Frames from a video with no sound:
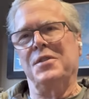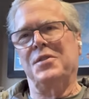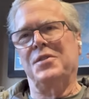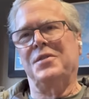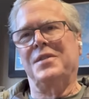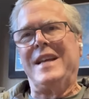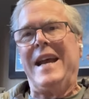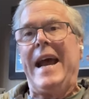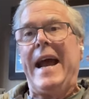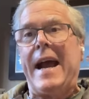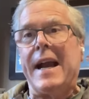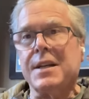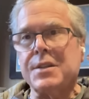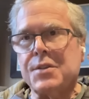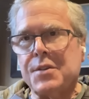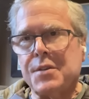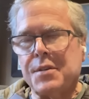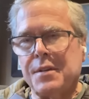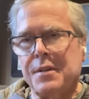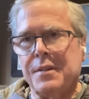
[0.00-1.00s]
was
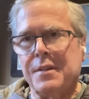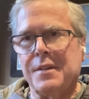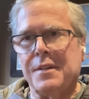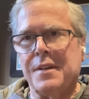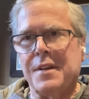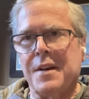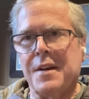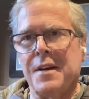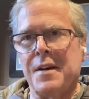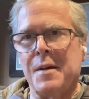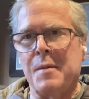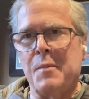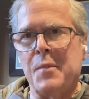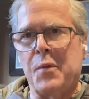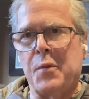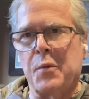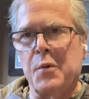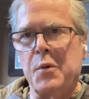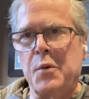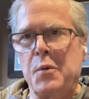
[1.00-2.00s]
taxed
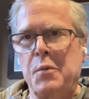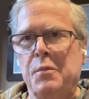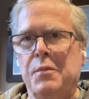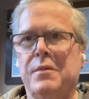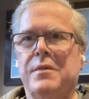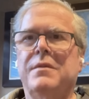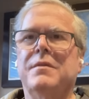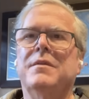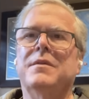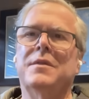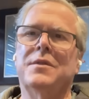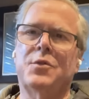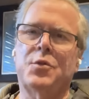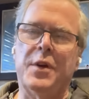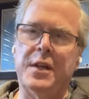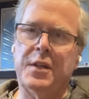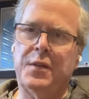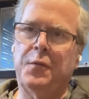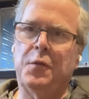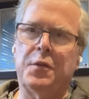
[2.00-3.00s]
um, through
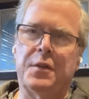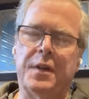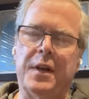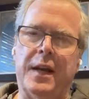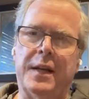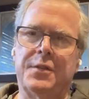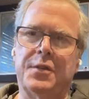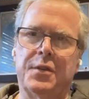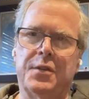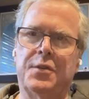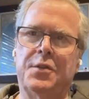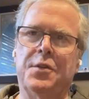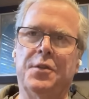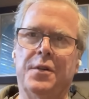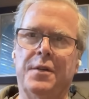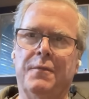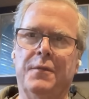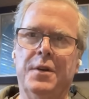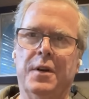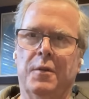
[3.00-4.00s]
transfer taxes
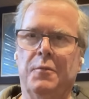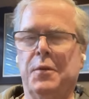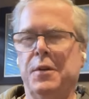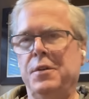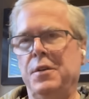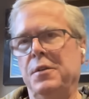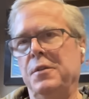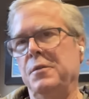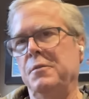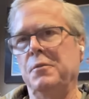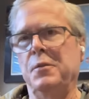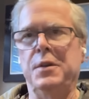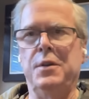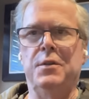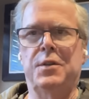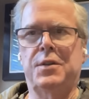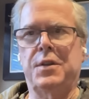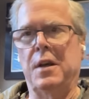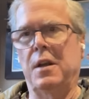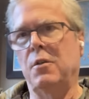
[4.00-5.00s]
during you know when you
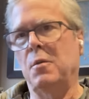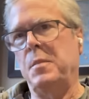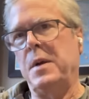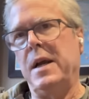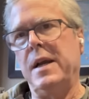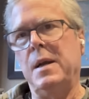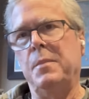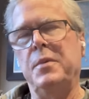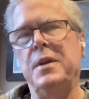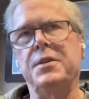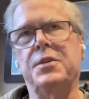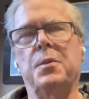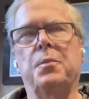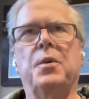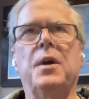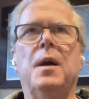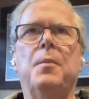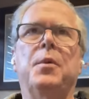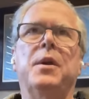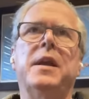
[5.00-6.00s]
when you sell or buy a piece
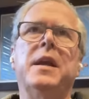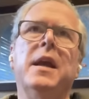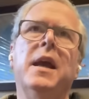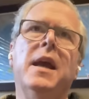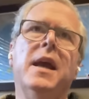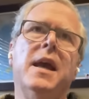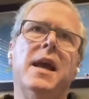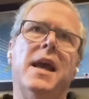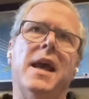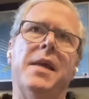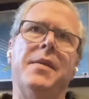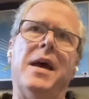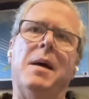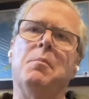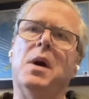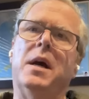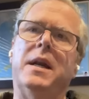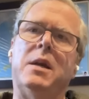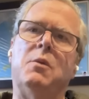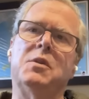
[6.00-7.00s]
of property, and
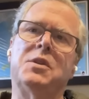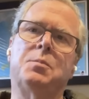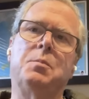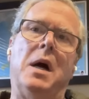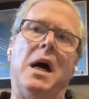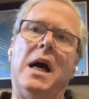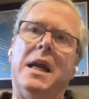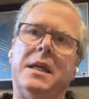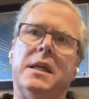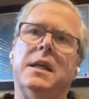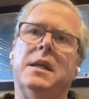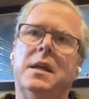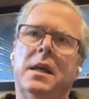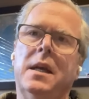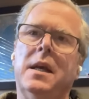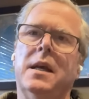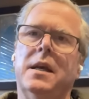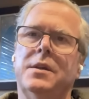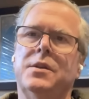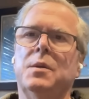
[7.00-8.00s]
that money was
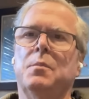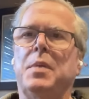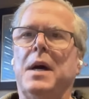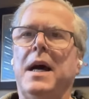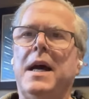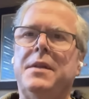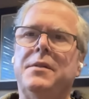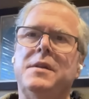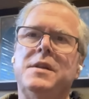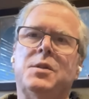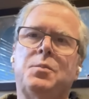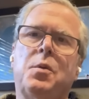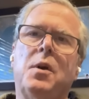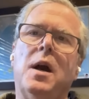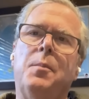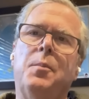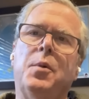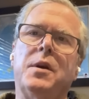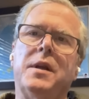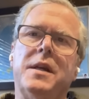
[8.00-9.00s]
bonded to buy these
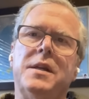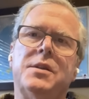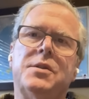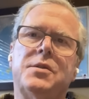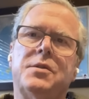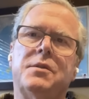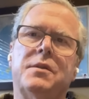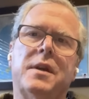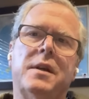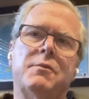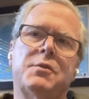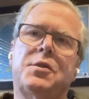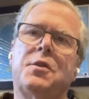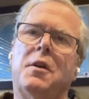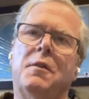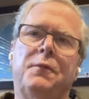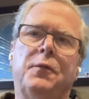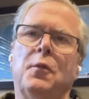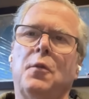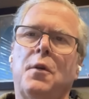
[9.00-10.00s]
properties, and it
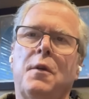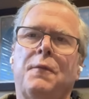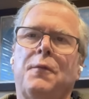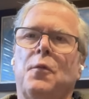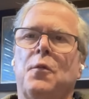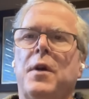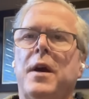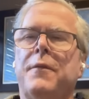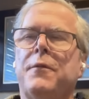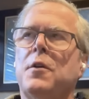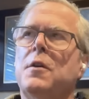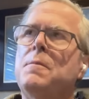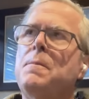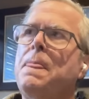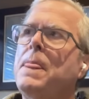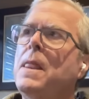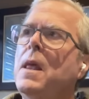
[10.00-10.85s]
was called Florida Forever.